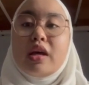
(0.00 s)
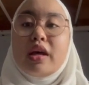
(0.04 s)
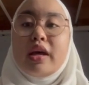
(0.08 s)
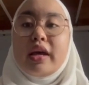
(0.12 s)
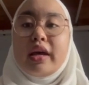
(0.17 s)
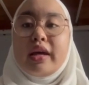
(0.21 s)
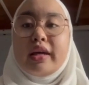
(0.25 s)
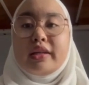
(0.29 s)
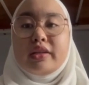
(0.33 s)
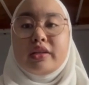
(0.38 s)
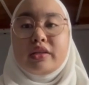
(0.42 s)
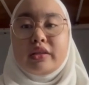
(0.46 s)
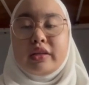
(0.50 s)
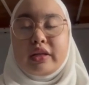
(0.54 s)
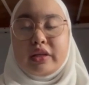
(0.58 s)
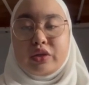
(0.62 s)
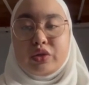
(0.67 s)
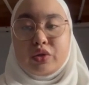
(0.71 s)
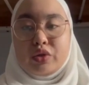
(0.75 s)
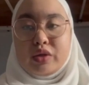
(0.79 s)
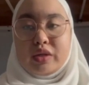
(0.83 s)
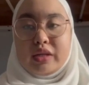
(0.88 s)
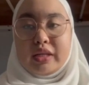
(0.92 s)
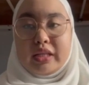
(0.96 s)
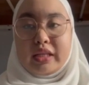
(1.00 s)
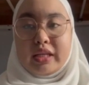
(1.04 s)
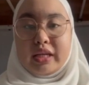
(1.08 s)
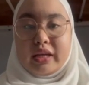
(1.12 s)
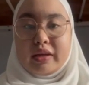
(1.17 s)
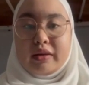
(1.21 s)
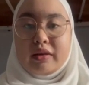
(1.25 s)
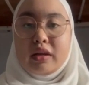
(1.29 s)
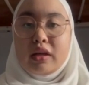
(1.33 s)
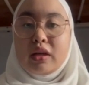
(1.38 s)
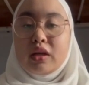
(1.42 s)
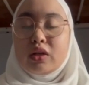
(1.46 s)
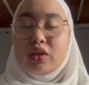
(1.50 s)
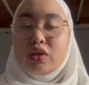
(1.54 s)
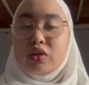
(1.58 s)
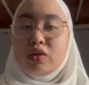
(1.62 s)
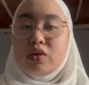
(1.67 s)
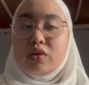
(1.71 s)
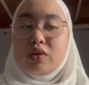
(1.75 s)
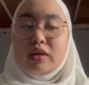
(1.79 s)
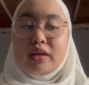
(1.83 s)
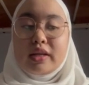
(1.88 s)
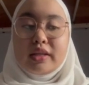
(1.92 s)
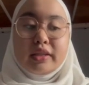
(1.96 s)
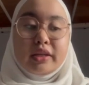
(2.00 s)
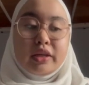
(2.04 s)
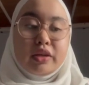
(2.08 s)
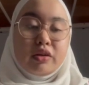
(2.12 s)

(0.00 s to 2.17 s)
and sexuality. So, class,